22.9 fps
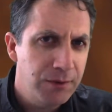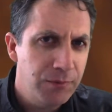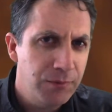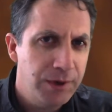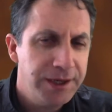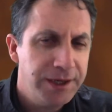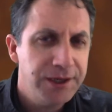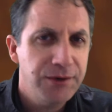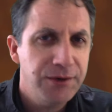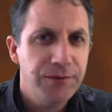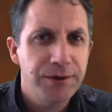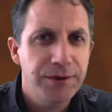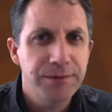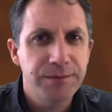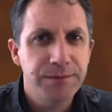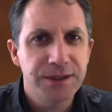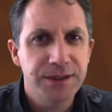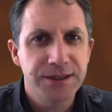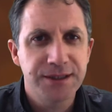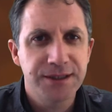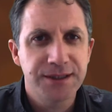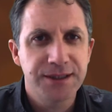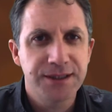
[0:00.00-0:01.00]
Running your own
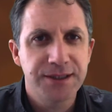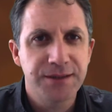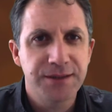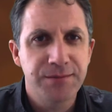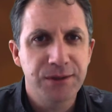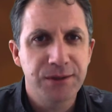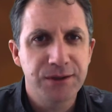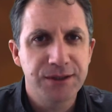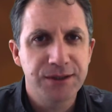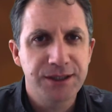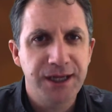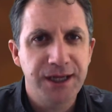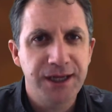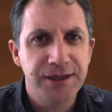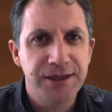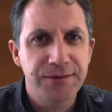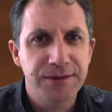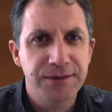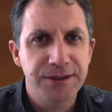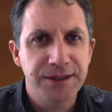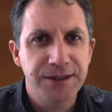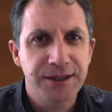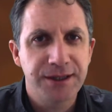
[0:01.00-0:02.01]
business is the most
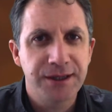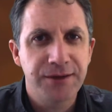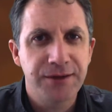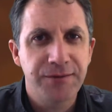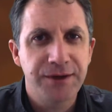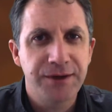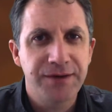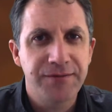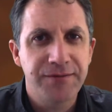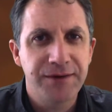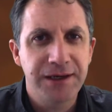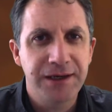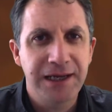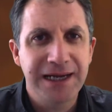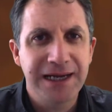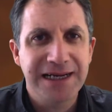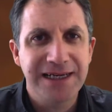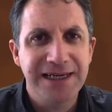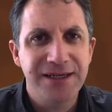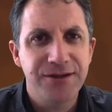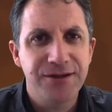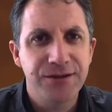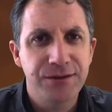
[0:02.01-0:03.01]
dangerous thing you are ever
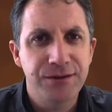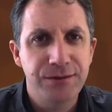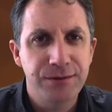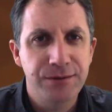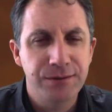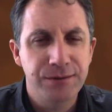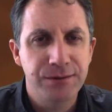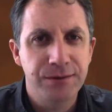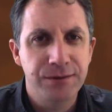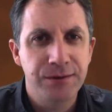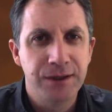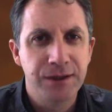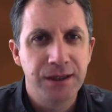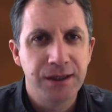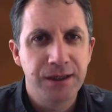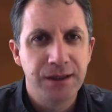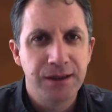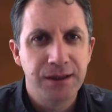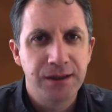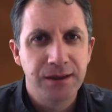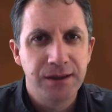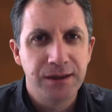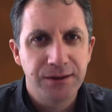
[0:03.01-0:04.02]
likely to do.
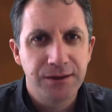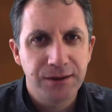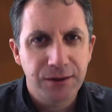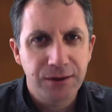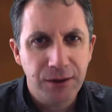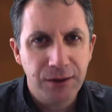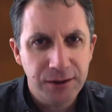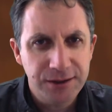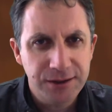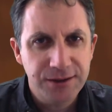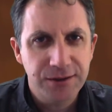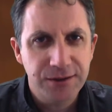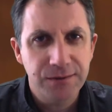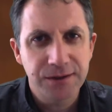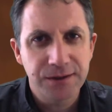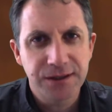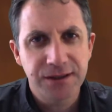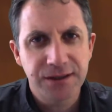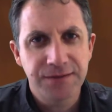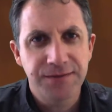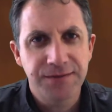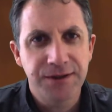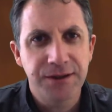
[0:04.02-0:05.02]
The
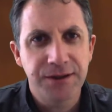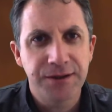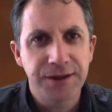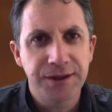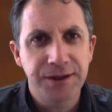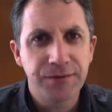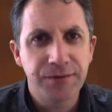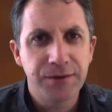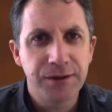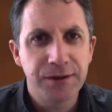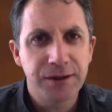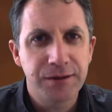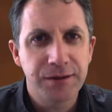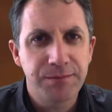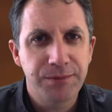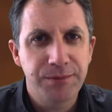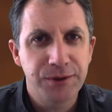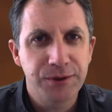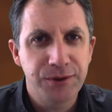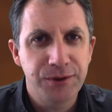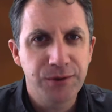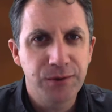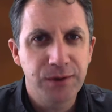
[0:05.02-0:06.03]
consequences of it going wrong can
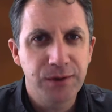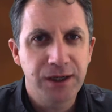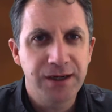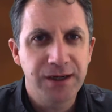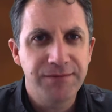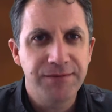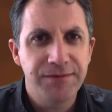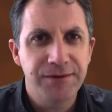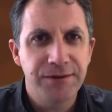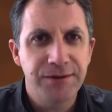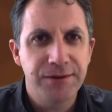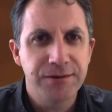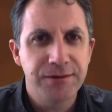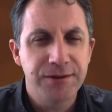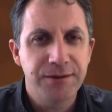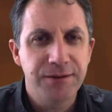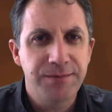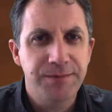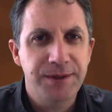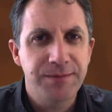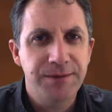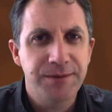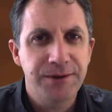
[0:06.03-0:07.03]
put your life and those of
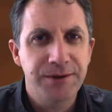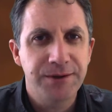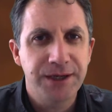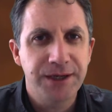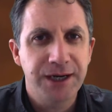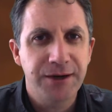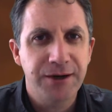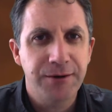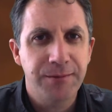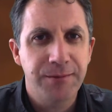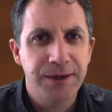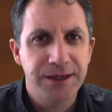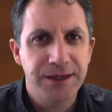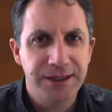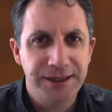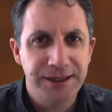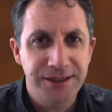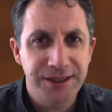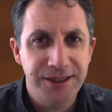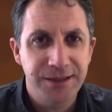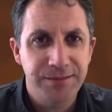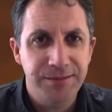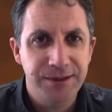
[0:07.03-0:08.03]
the people you care about
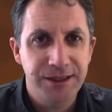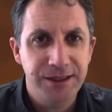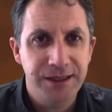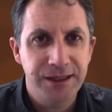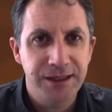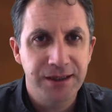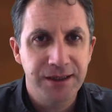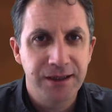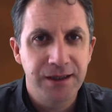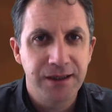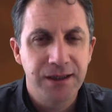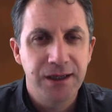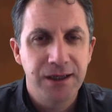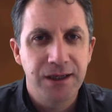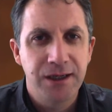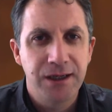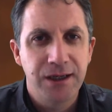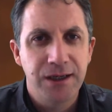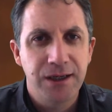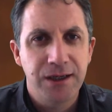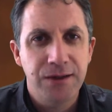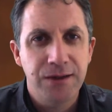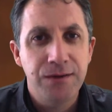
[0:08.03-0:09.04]
in jeopardy.
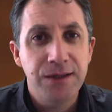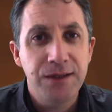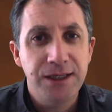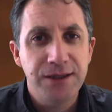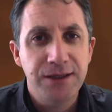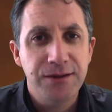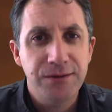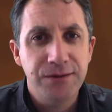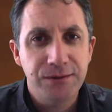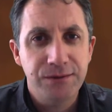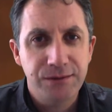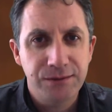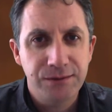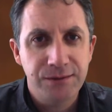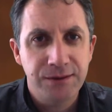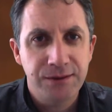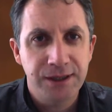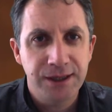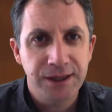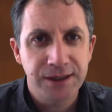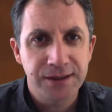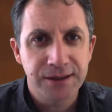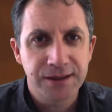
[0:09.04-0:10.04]
You need to do two
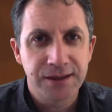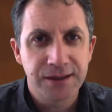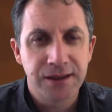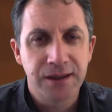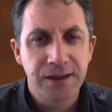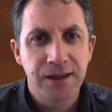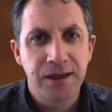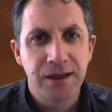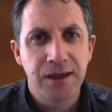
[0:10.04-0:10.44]
things.